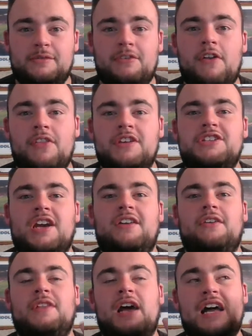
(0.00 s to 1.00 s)
we've got on this
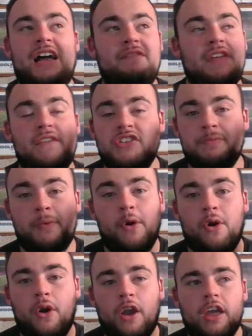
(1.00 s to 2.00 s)
channel. Now, I've never
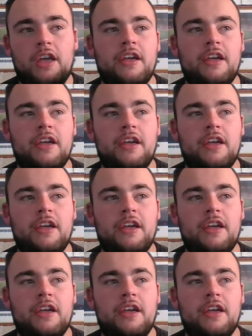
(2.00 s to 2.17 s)
spoke